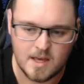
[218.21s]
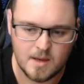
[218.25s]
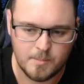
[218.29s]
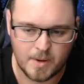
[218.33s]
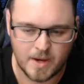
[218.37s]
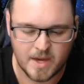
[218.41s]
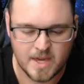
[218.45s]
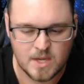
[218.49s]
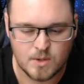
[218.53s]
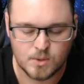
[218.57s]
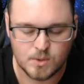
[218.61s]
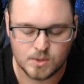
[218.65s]

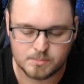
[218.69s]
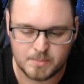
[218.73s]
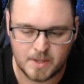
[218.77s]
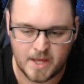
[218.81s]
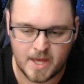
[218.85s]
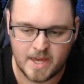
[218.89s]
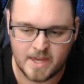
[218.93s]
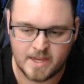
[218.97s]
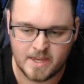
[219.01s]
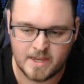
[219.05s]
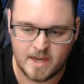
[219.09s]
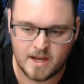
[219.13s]
but he was
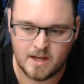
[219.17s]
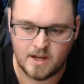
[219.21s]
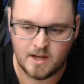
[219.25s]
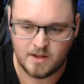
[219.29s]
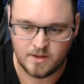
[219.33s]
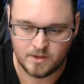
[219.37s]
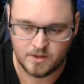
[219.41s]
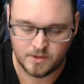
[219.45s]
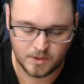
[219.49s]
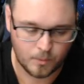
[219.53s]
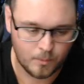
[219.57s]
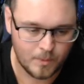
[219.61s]
playing out
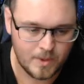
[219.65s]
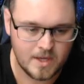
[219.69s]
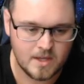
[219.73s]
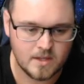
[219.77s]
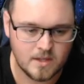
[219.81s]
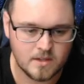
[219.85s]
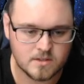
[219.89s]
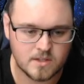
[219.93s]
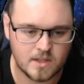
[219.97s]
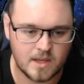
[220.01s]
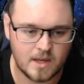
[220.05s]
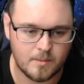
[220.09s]
on the
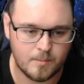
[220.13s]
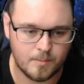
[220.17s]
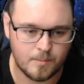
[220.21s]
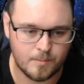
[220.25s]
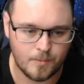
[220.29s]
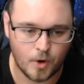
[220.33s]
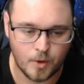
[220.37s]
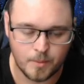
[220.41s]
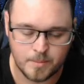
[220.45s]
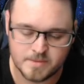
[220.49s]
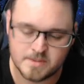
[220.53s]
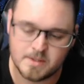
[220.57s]
wing, so that
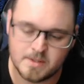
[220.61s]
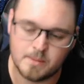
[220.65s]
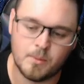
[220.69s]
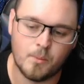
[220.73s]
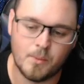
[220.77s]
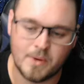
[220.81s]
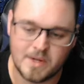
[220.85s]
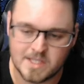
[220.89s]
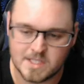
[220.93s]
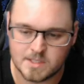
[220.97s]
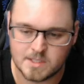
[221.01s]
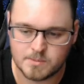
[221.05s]
opens up a
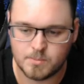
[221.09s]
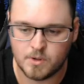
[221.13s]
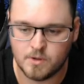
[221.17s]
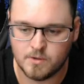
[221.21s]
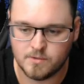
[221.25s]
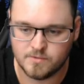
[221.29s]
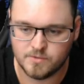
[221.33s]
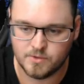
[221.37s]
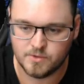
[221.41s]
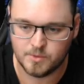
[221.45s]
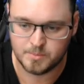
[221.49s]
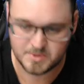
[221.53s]
wing
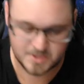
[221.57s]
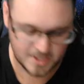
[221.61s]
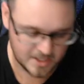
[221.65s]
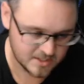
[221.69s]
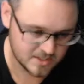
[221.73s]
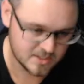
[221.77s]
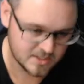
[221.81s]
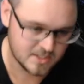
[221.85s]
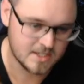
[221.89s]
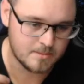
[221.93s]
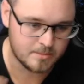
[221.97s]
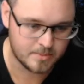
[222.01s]
spot for
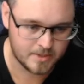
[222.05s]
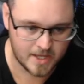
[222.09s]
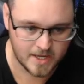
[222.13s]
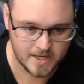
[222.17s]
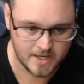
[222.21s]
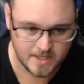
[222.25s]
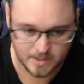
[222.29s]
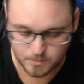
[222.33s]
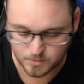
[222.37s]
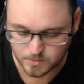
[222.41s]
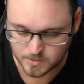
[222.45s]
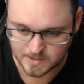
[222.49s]
potentially a
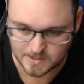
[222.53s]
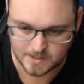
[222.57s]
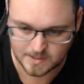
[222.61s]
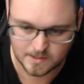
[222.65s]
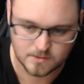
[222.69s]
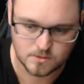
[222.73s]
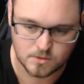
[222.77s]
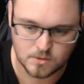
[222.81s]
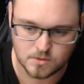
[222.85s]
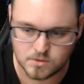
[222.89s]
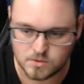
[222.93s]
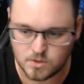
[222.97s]
player that we'll get
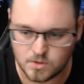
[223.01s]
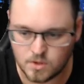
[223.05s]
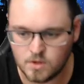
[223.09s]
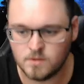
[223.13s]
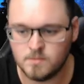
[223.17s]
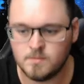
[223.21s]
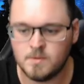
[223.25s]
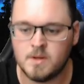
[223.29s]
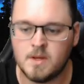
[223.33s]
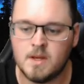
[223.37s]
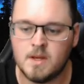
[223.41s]
into soon.